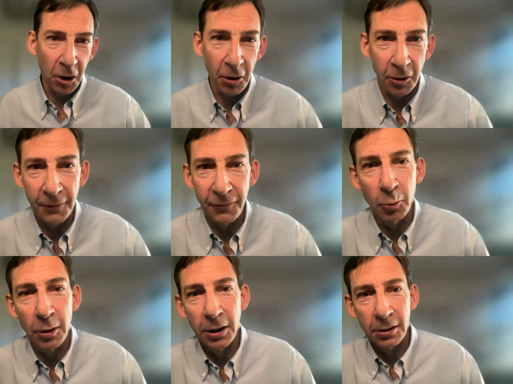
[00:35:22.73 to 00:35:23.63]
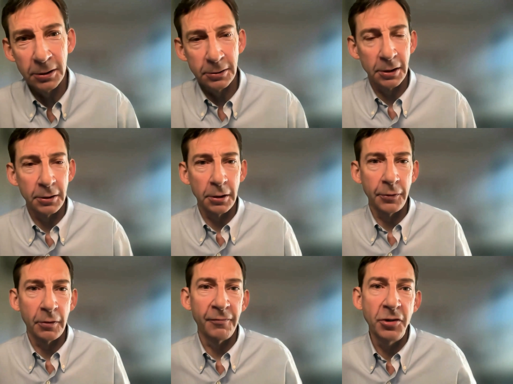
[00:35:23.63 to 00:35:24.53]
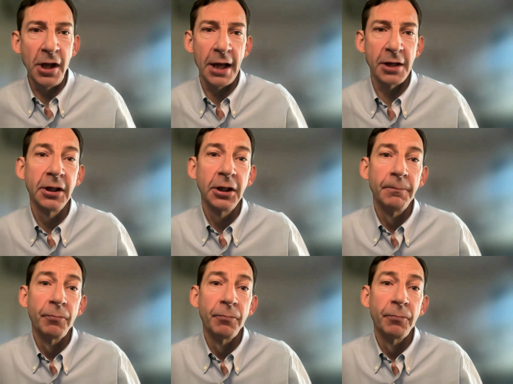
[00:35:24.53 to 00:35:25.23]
I'll give you another vignette.